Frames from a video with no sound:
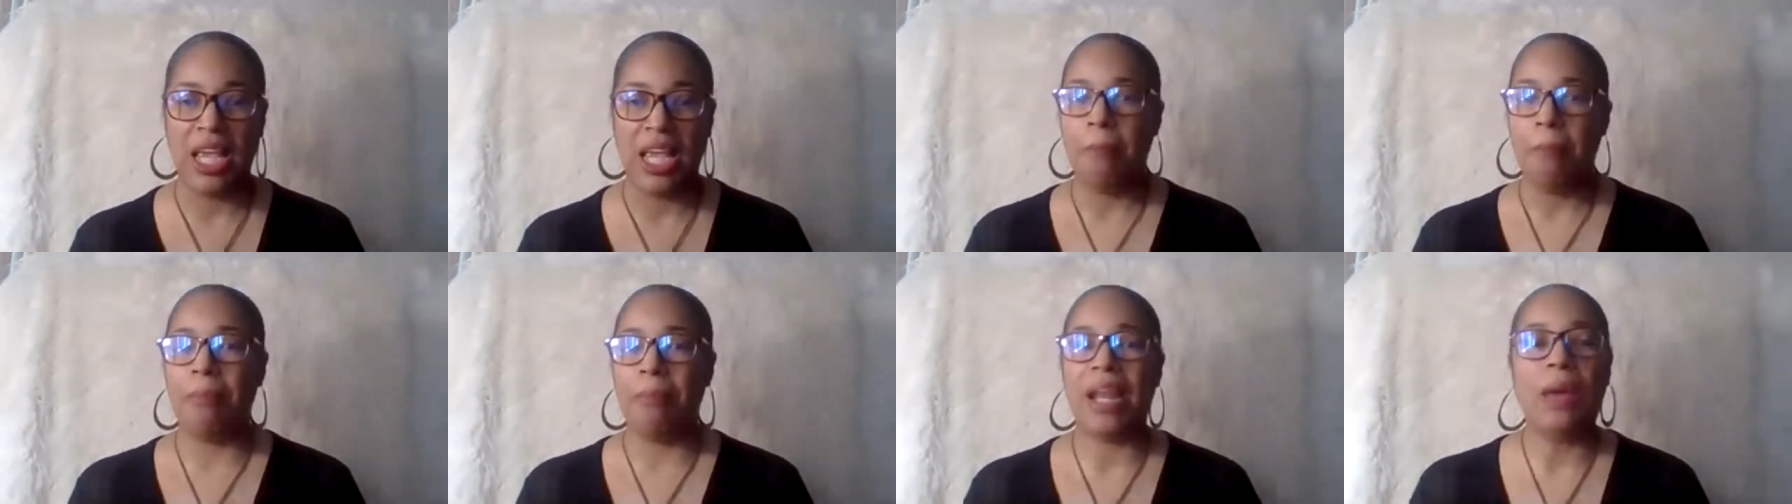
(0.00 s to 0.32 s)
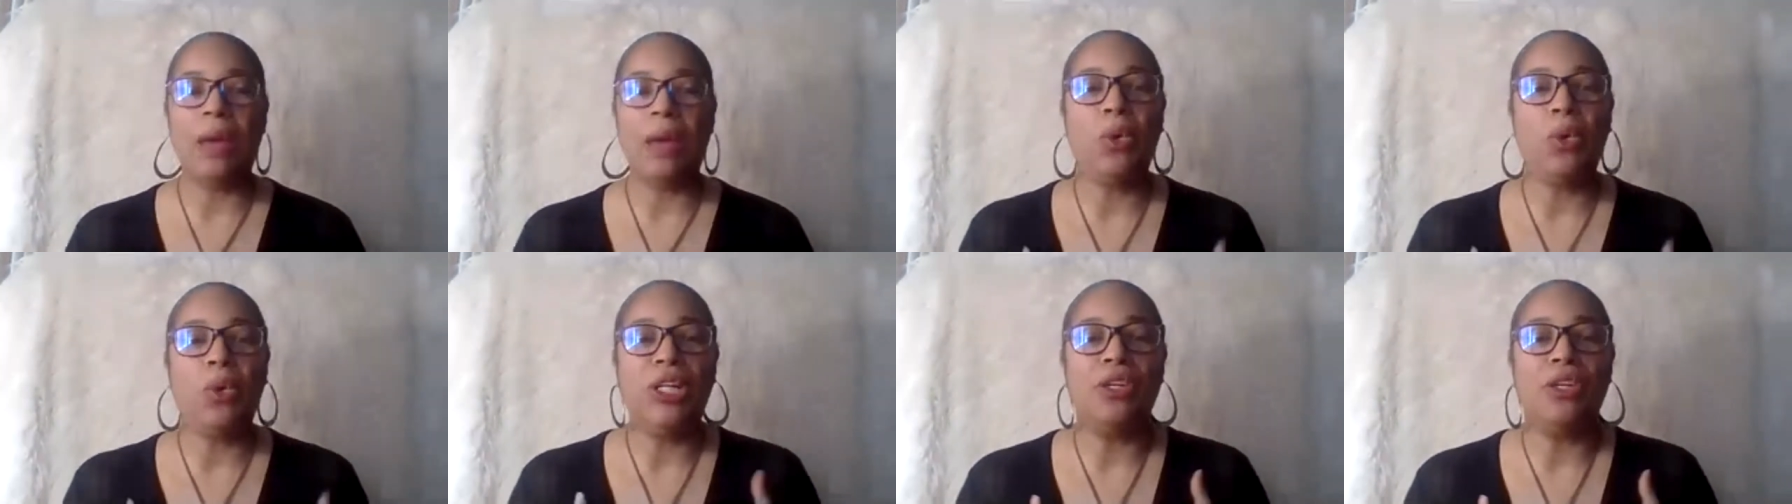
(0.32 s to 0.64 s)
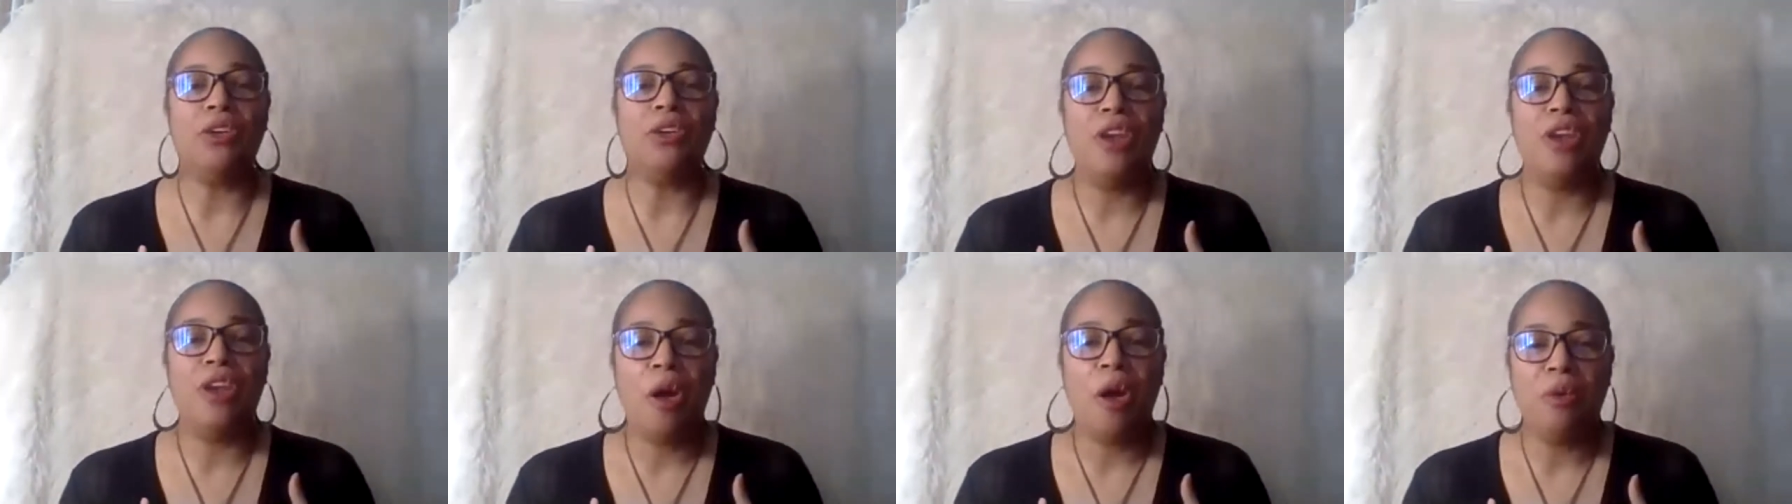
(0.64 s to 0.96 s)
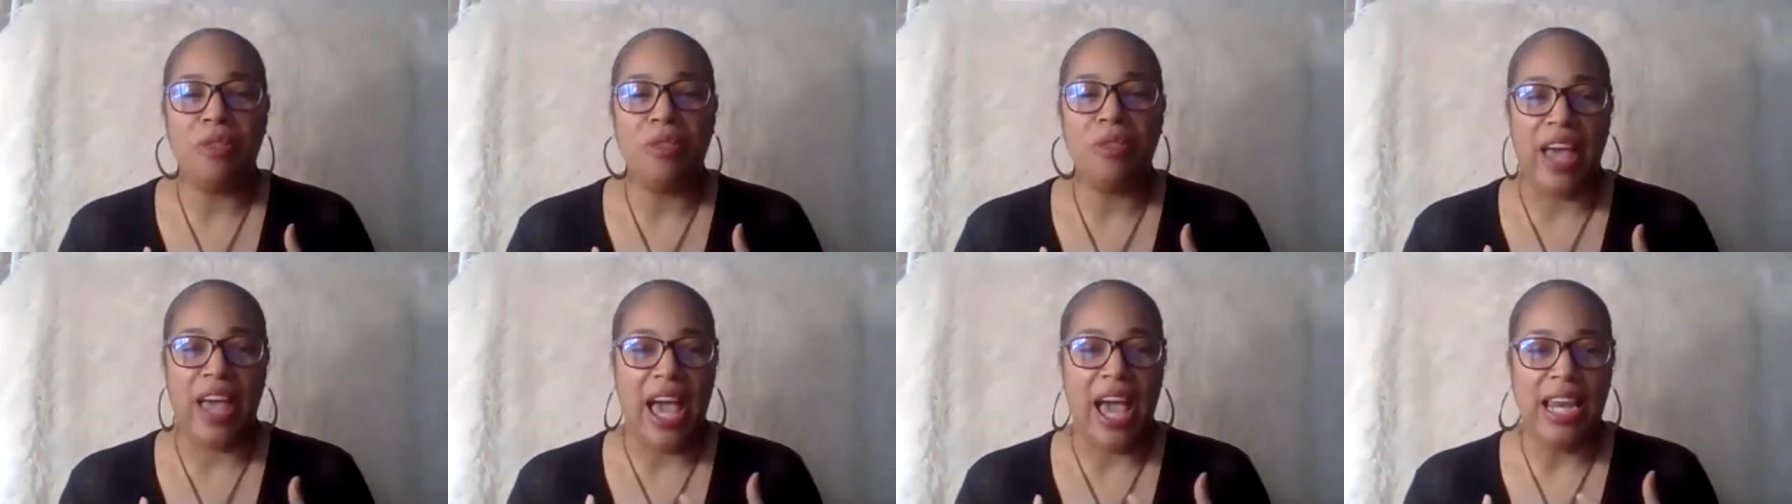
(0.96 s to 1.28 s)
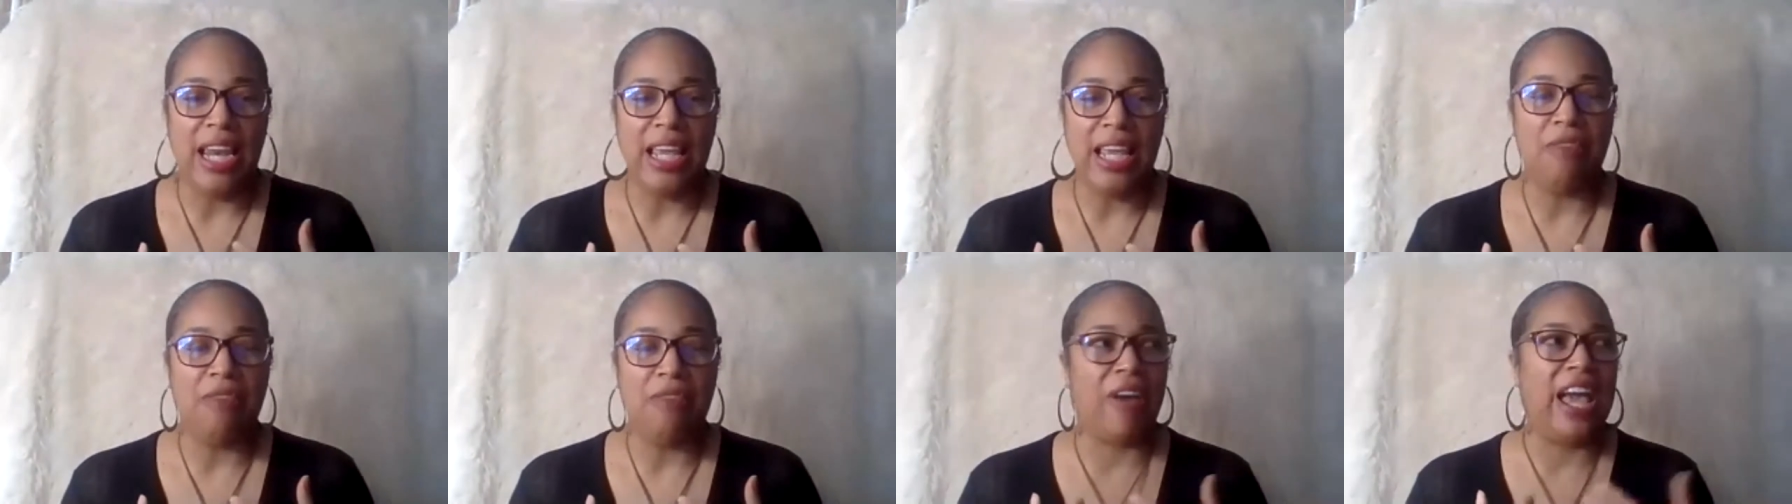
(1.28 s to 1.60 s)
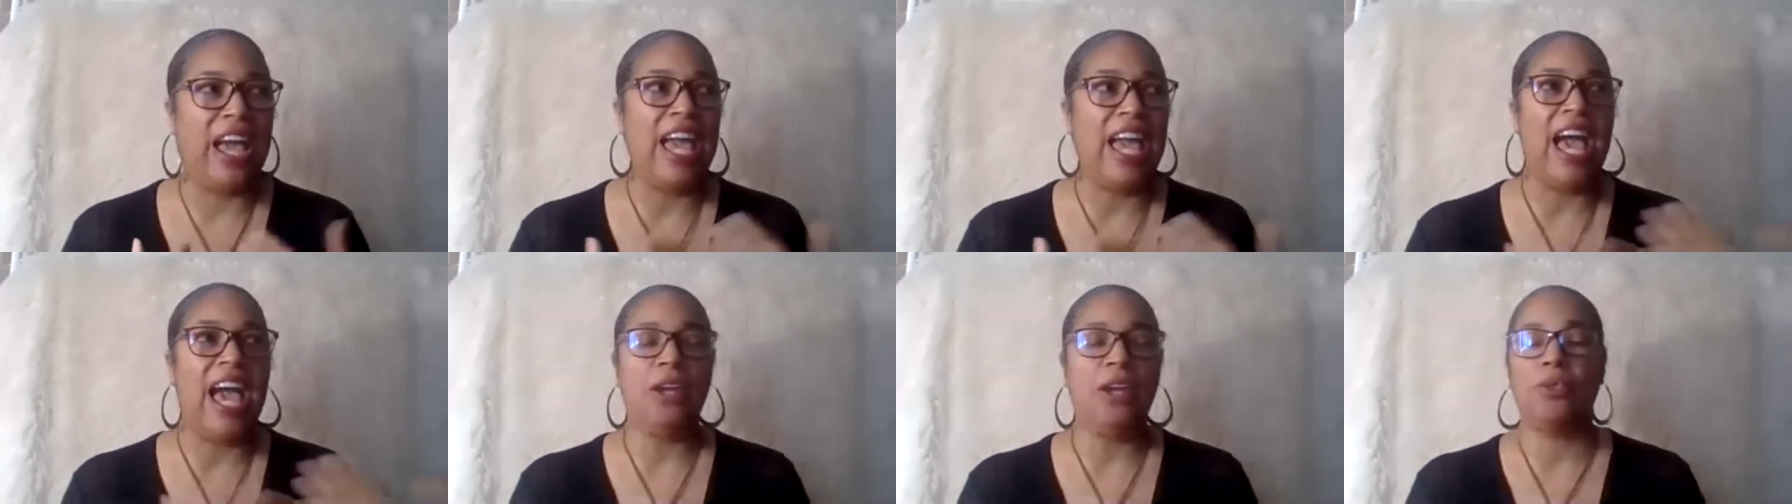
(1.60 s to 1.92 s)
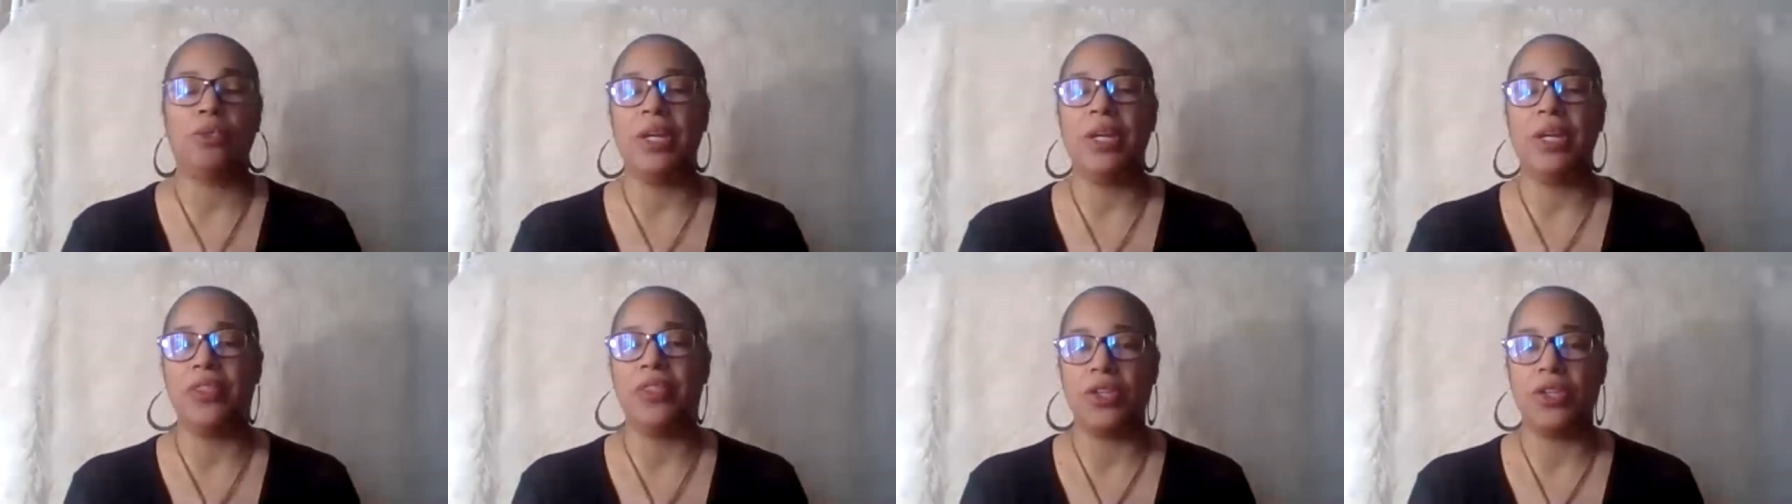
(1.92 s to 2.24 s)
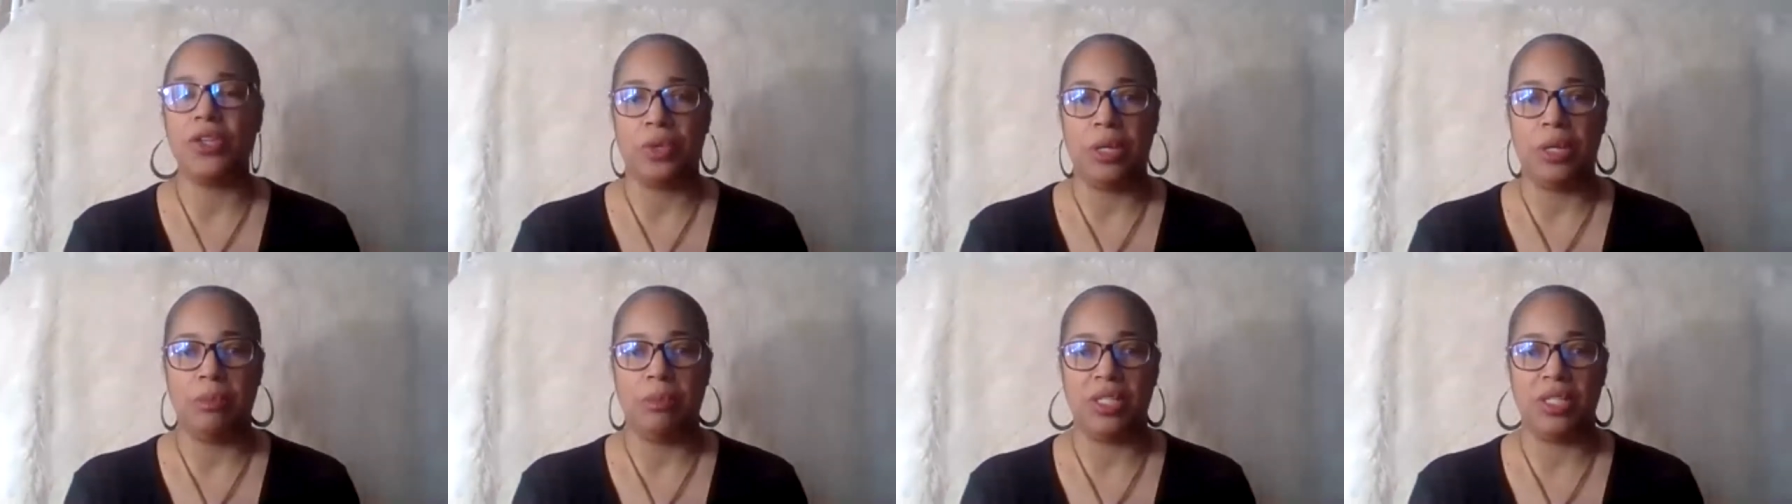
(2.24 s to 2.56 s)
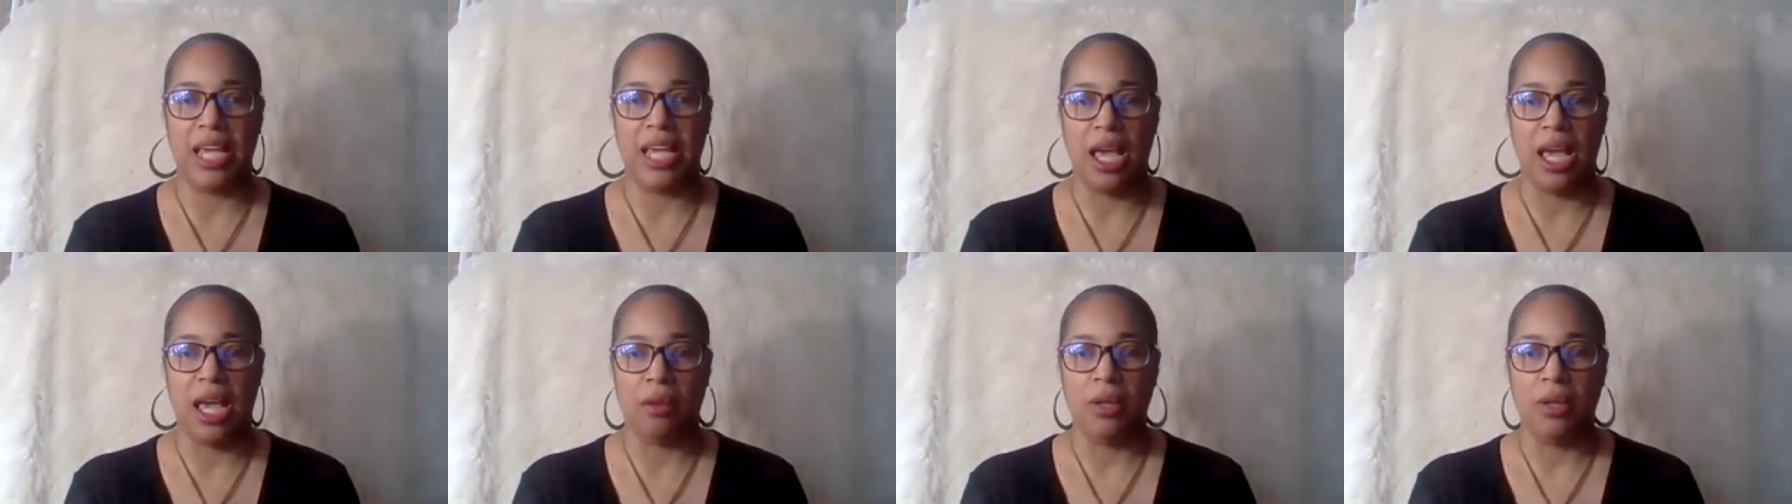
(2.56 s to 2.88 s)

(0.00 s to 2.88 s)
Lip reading: but I wouldn't know that if I hadn't written the dreams down.